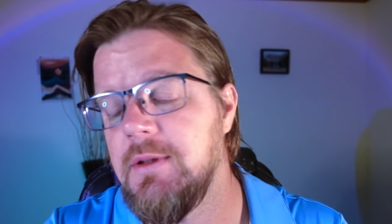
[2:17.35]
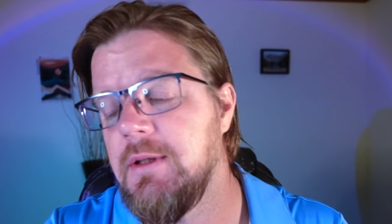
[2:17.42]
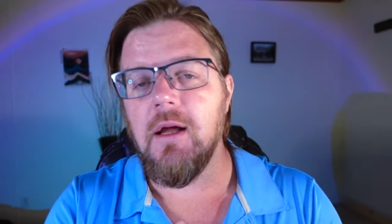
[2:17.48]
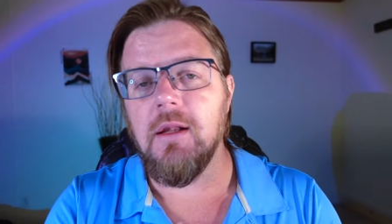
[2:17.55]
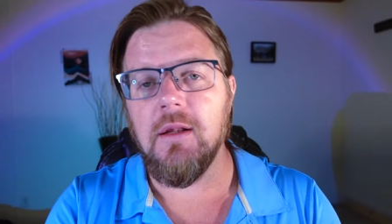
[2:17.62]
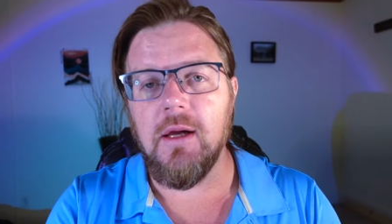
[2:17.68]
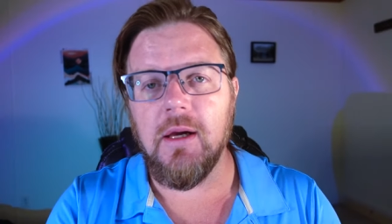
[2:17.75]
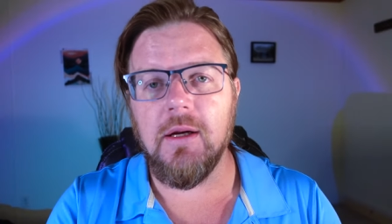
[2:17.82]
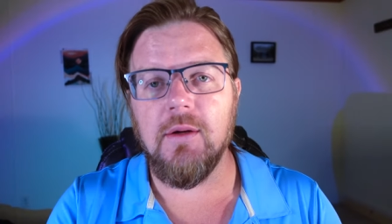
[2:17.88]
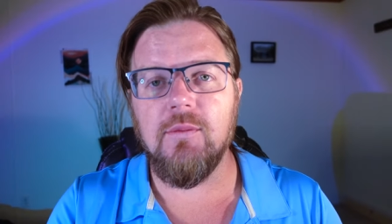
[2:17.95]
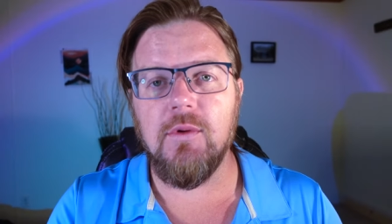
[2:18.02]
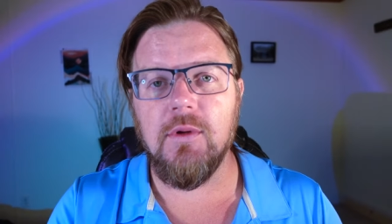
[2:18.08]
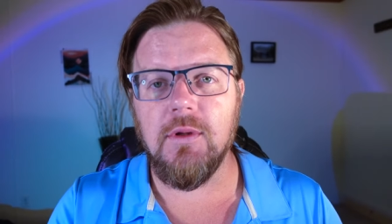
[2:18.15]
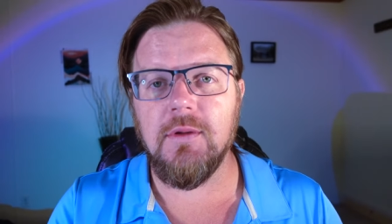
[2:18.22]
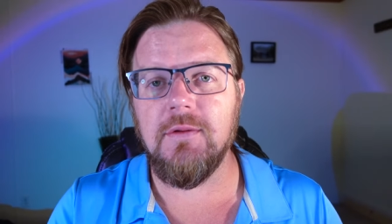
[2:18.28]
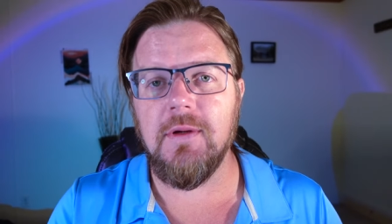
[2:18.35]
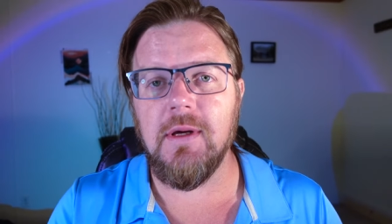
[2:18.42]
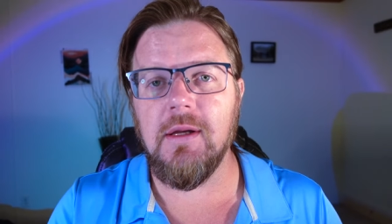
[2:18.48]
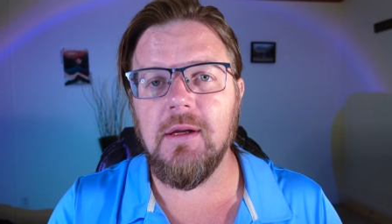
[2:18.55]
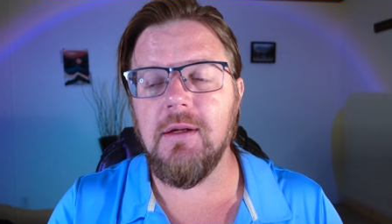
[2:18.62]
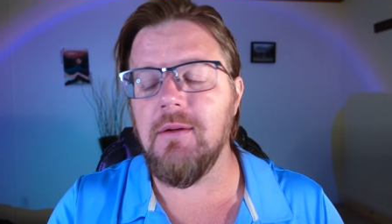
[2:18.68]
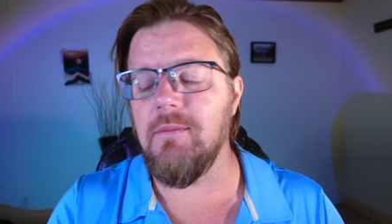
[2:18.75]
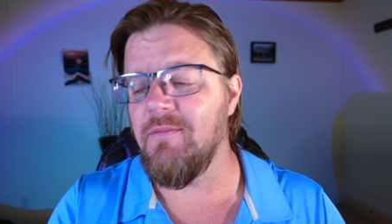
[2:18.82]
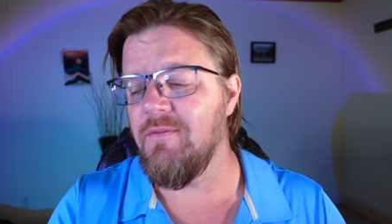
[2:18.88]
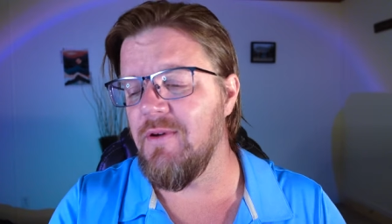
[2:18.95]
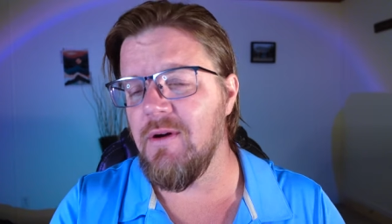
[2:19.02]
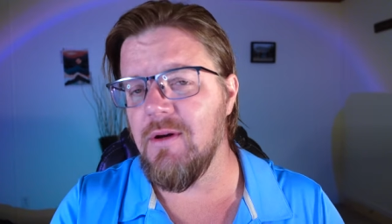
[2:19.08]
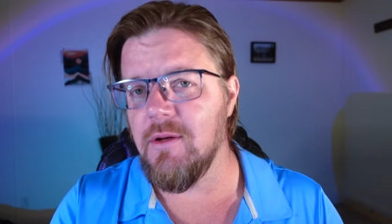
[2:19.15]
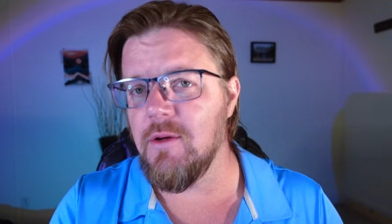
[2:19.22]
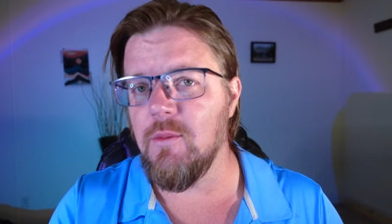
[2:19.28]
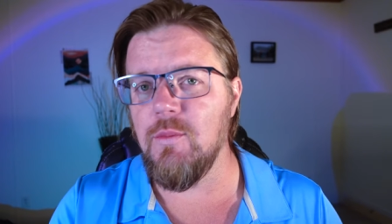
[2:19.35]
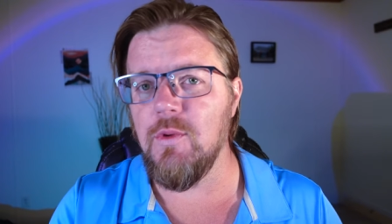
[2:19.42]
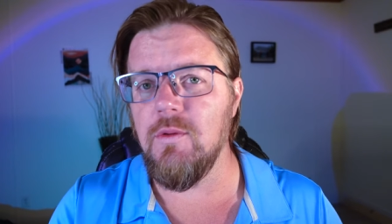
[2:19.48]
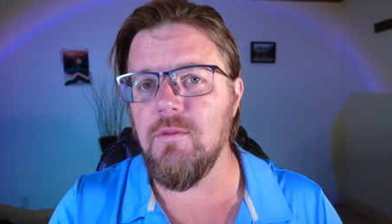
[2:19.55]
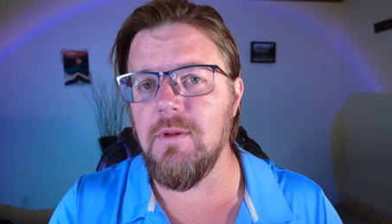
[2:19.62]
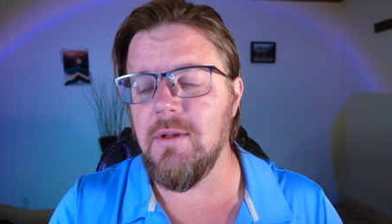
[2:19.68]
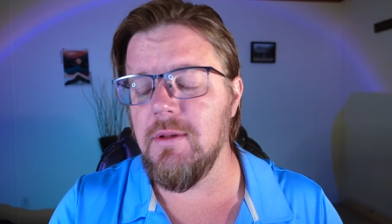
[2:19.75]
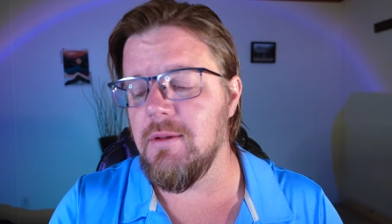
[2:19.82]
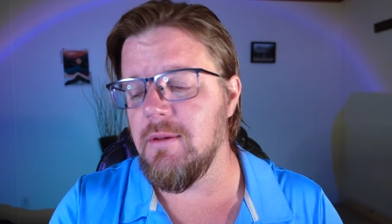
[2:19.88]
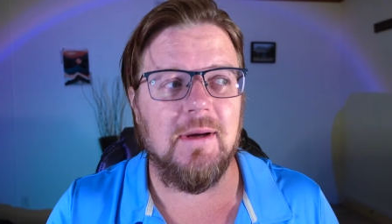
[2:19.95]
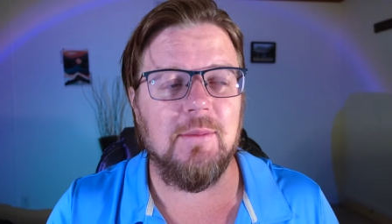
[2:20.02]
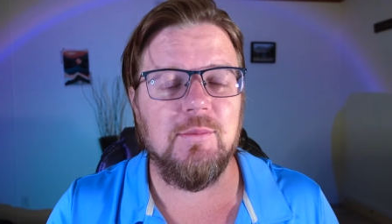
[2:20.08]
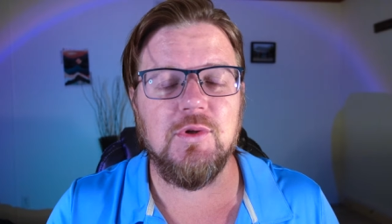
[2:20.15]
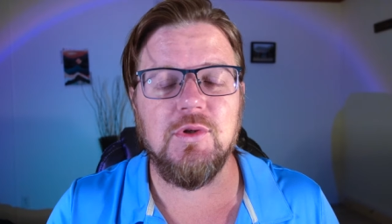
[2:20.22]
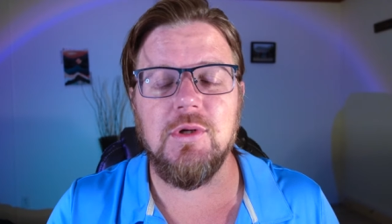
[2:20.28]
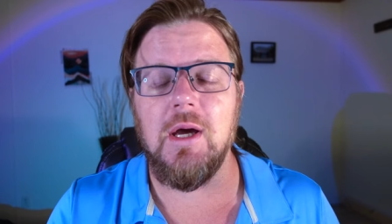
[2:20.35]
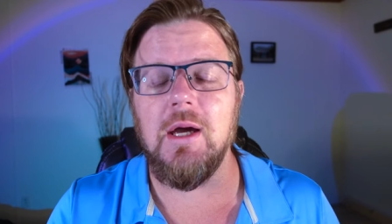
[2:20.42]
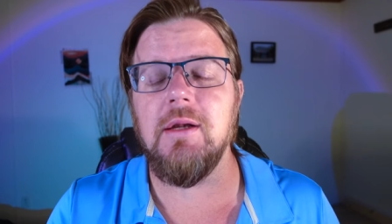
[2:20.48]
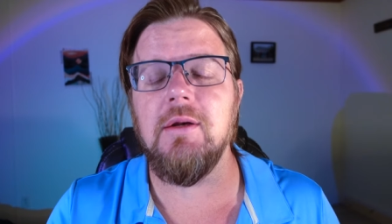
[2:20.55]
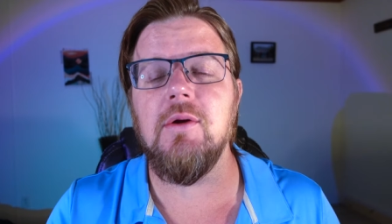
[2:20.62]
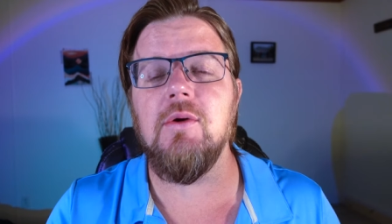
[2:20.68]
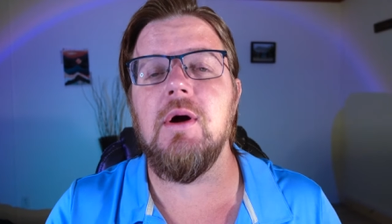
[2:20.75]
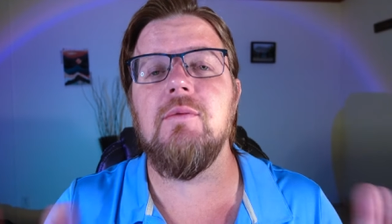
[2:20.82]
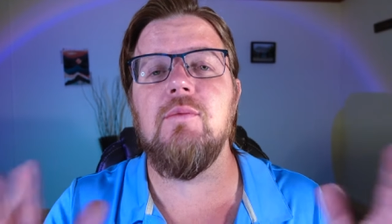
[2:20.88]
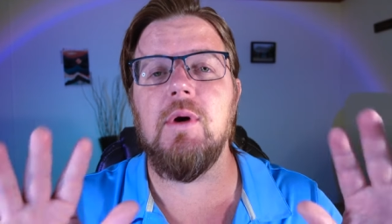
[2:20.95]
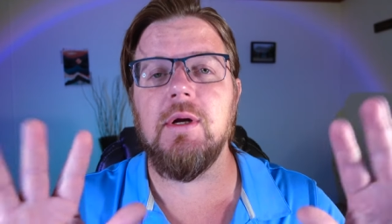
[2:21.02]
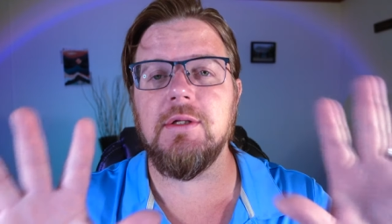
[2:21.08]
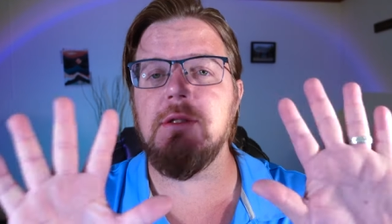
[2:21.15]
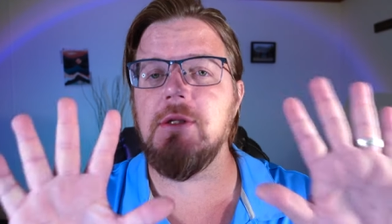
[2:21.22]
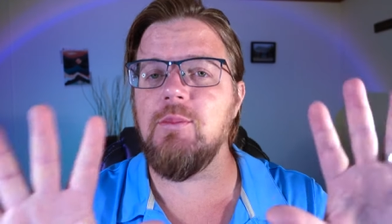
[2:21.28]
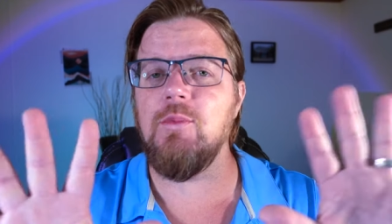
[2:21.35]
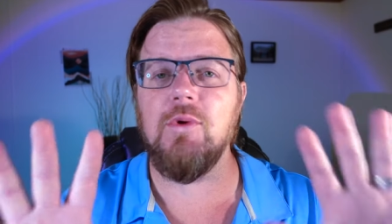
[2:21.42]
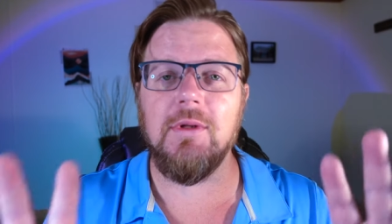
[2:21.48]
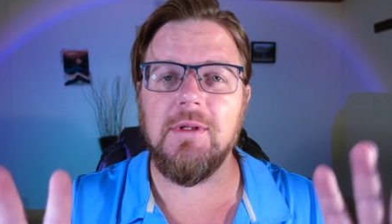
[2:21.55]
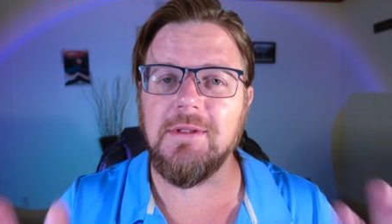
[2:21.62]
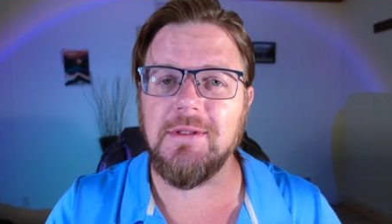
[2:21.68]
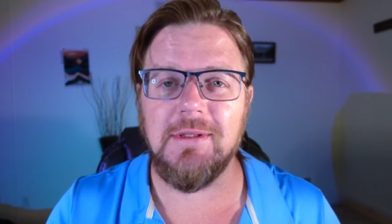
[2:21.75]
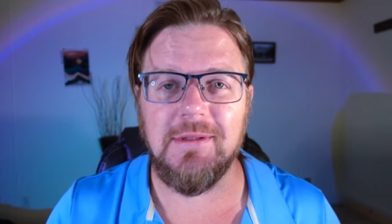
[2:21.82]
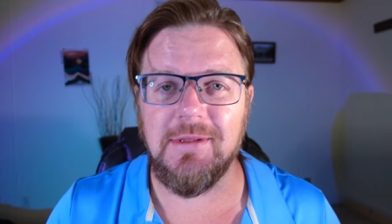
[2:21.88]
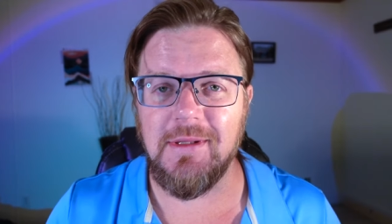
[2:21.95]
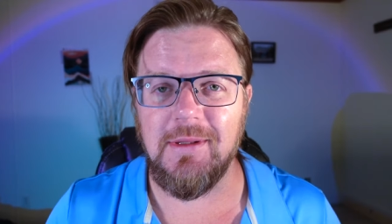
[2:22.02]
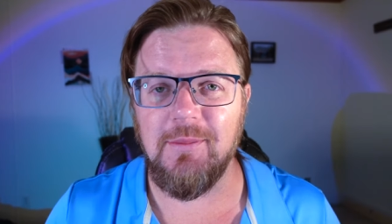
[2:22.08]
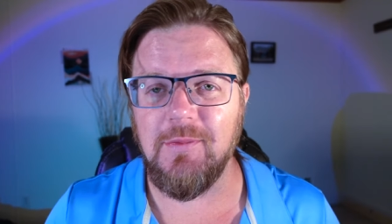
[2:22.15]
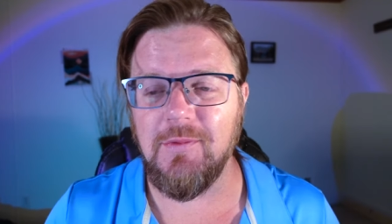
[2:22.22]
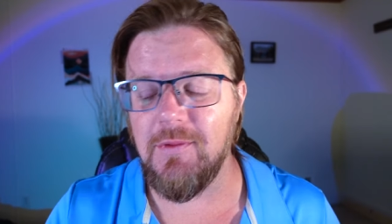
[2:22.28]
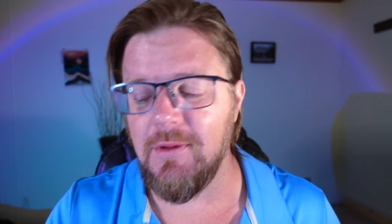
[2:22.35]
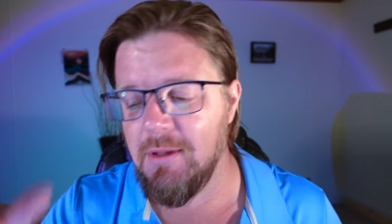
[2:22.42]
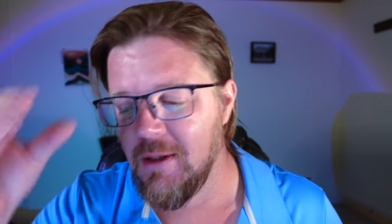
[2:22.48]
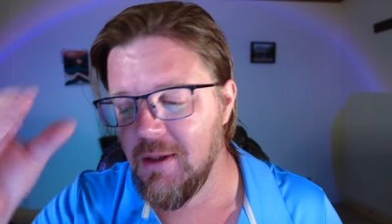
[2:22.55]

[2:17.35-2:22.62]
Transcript: A lot of good talent, very good movie. I'm I know I've watched it more than 10 times.